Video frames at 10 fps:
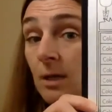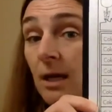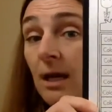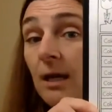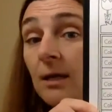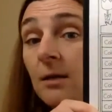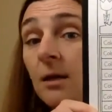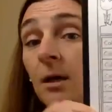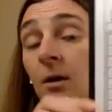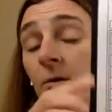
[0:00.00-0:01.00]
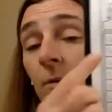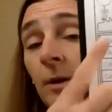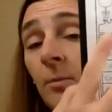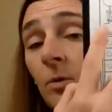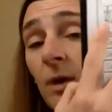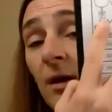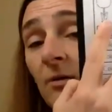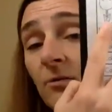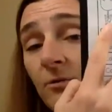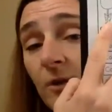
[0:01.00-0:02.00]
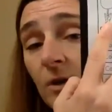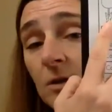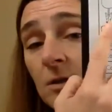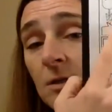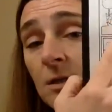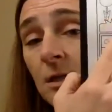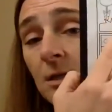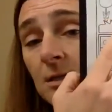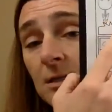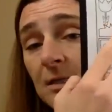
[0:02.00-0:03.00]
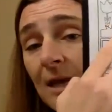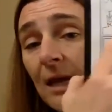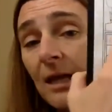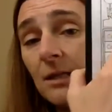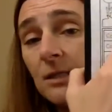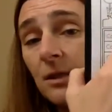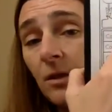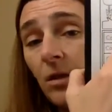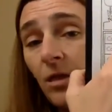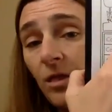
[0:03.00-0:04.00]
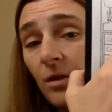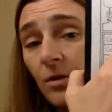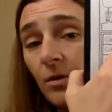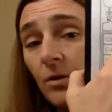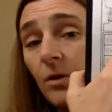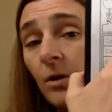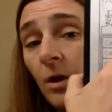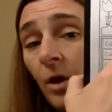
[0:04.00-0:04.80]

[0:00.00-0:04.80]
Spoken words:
Okay, remember we have first, second, third,